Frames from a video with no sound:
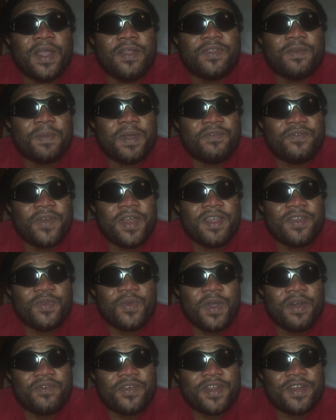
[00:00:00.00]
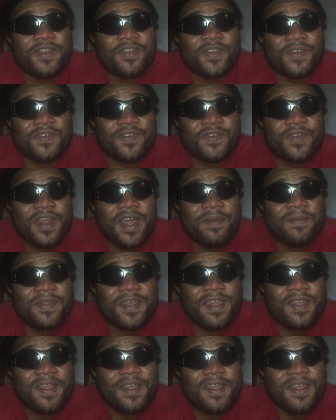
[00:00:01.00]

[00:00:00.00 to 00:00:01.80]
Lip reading: To my friends who have already subscribed,